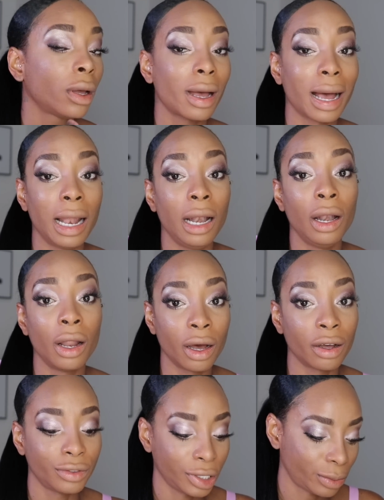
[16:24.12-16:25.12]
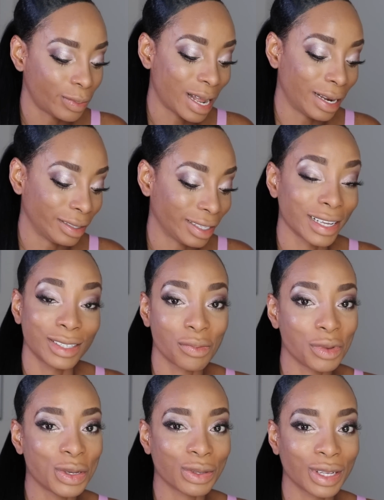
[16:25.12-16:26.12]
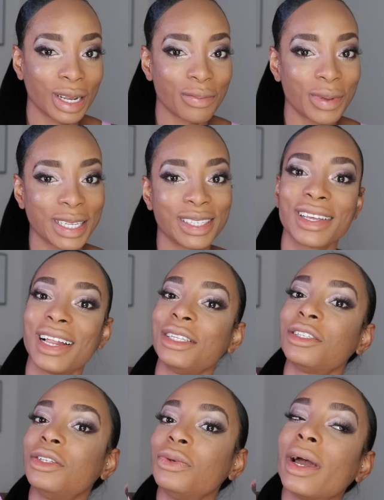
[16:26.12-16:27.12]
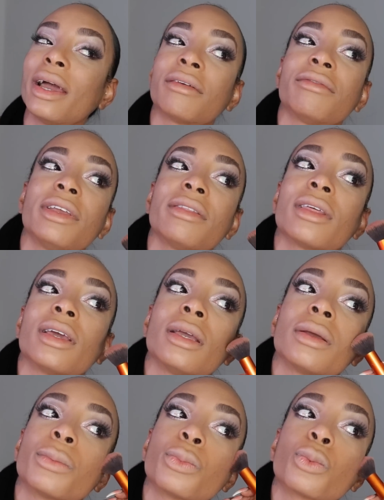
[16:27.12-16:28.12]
I love this palette because I'm using it basically to do everything.